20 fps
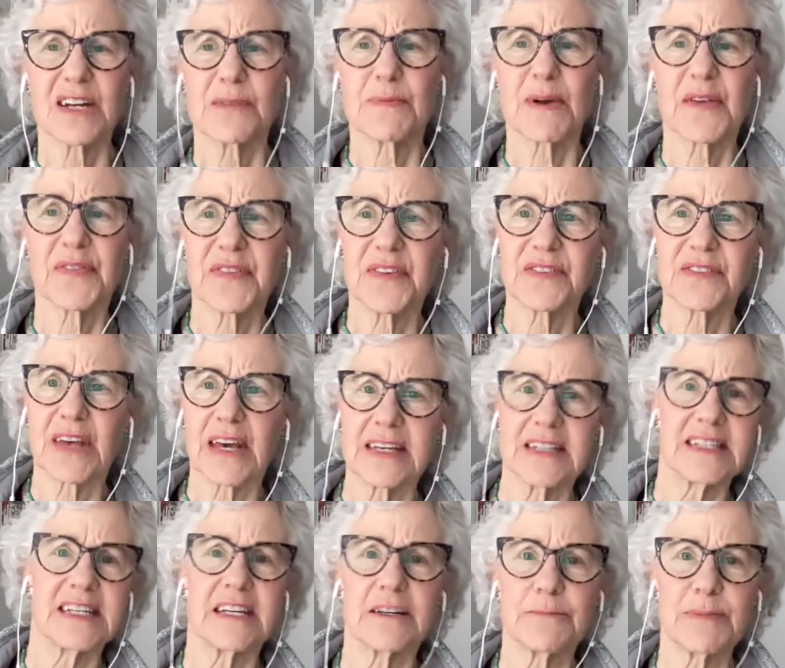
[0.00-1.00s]
about this
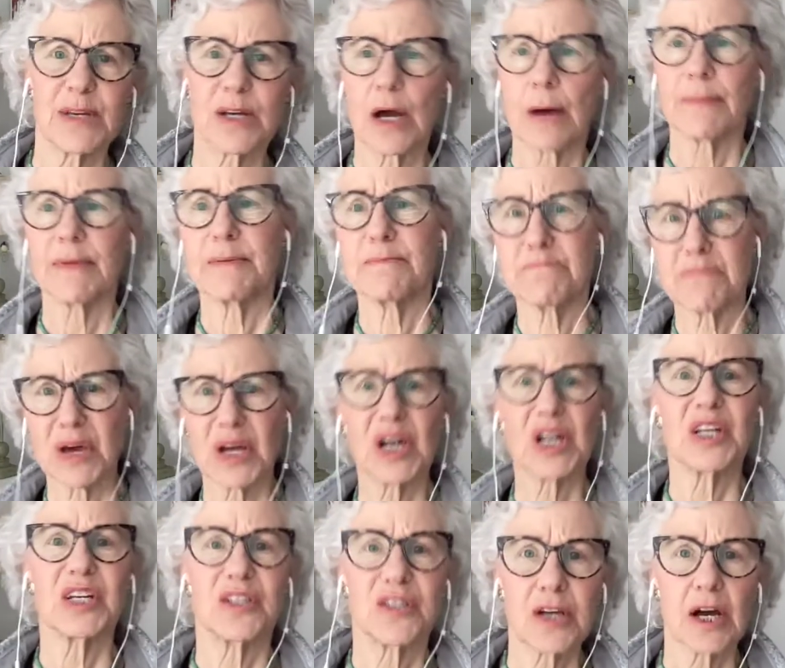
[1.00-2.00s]
idea of becoming
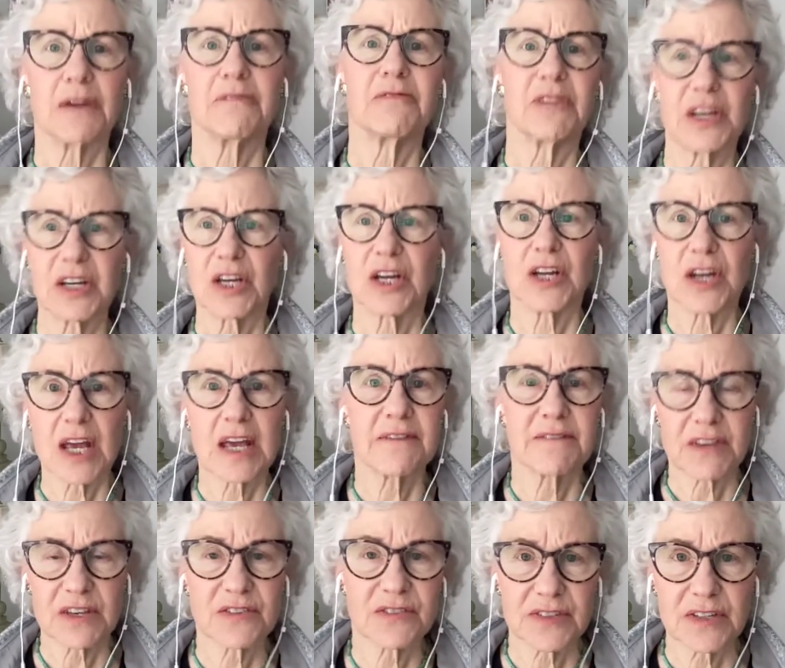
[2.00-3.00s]
mentally tough like a
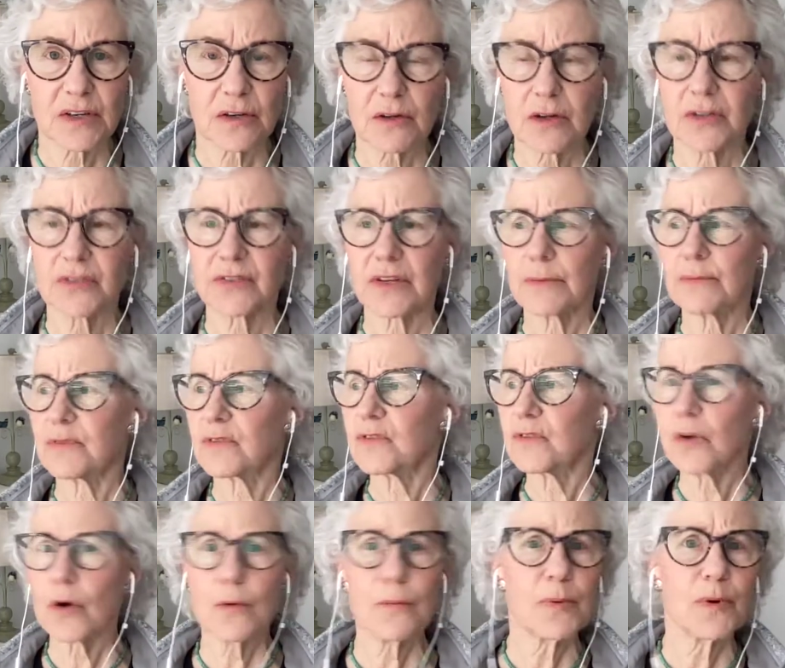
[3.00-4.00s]
Navy SEAL because I'm
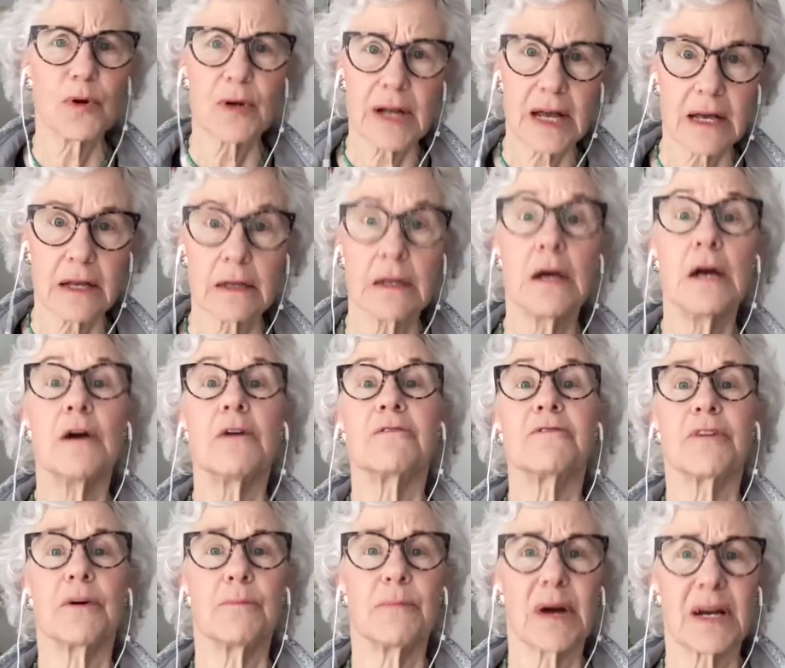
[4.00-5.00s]
so burnt out
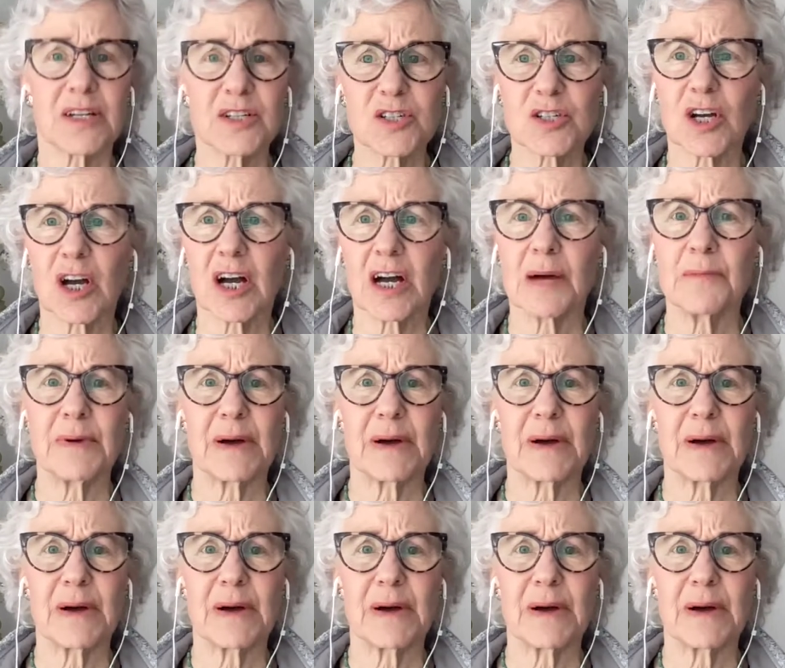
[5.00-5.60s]
from my job.